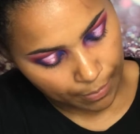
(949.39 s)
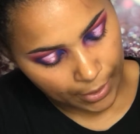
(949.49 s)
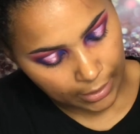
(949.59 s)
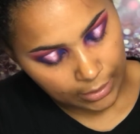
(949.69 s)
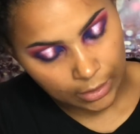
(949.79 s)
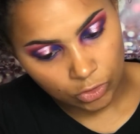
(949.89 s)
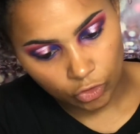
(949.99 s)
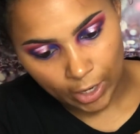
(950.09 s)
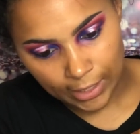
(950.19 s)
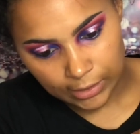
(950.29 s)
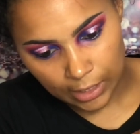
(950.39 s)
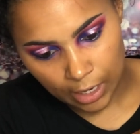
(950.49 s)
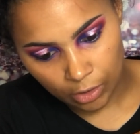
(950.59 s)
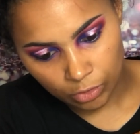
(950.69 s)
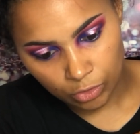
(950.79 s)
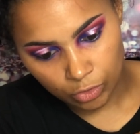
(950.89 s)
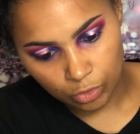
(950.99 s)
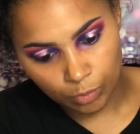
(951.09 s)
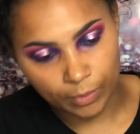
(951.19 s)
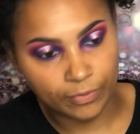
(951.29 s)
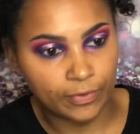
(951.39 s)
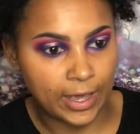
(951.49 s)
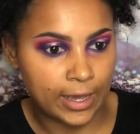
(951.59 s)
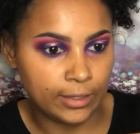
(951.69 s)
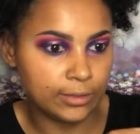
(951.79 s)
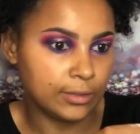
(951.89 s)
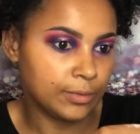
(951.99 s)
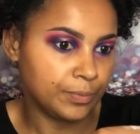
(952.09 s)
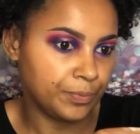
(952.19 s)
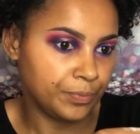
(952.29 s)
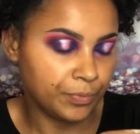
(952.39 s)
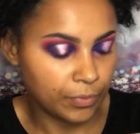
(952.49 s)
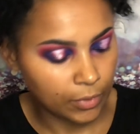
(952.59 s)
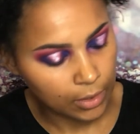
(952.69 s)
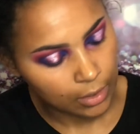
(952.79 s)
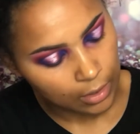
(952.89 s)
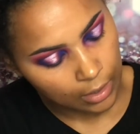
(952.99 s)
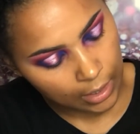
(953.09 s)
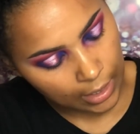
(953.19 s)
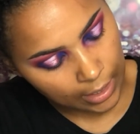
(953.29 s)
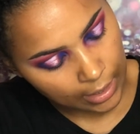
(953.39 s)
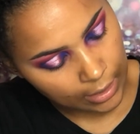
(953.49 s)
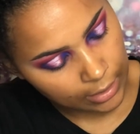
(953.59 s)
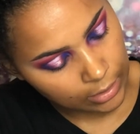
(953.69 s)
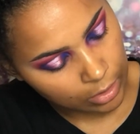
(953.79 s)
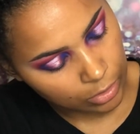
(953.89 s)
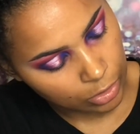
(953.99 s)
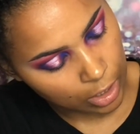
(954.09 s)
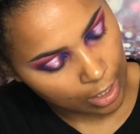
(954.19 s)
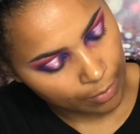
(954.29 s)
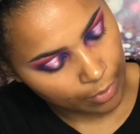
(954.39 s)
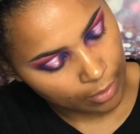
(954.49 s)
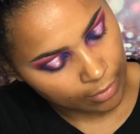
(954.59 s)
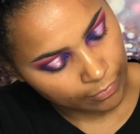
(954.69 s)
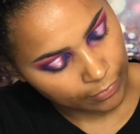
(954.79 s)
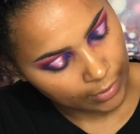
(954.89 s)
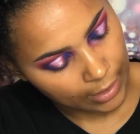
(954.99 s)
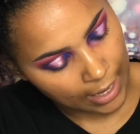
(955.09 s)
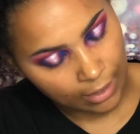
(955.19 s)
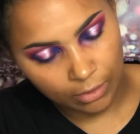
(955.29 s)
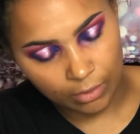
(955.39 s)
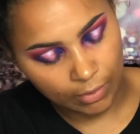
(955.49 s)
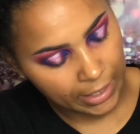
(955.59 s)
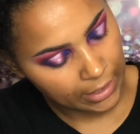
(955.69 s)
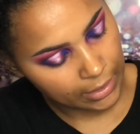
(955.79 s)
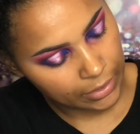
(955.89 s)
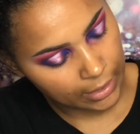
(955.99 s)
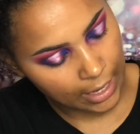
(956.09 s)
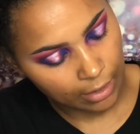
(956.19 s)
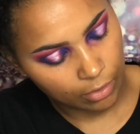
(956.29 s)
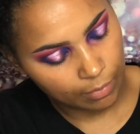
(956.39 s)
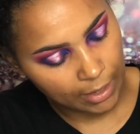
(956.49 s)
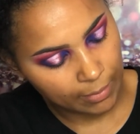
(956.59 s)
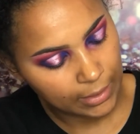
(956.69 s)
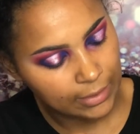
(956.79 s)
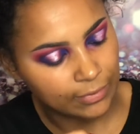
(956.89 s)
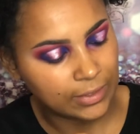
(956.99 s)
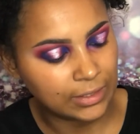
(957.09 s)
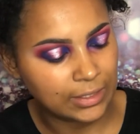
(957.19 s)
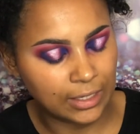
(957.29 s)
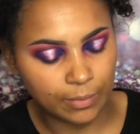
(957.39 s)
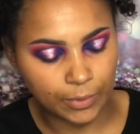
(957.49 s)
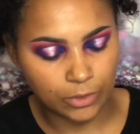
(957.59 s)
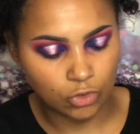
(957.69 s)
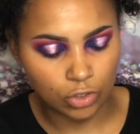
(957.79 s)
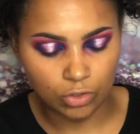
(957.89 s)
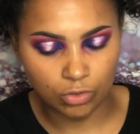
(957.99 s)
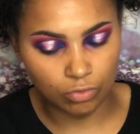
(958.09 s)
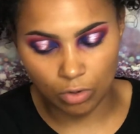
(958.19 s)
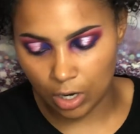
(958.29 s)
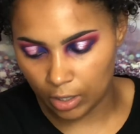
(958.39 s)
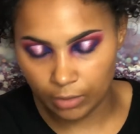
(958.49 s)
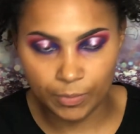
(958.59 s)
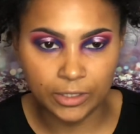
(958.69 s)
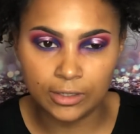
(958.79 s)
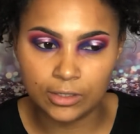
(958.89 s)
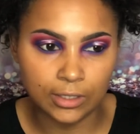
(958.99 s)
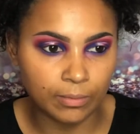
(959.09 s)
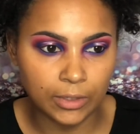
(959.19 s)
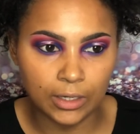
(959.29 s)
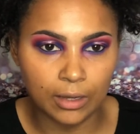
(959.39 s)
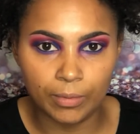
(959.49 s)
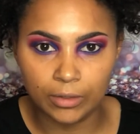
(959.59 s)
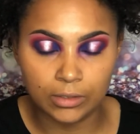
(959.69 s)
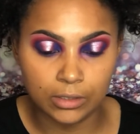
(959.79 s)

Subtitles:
But it dries out super fast, and on top of, I don't know, anything, I don't know, maybe the tip is just too hard, but there's something about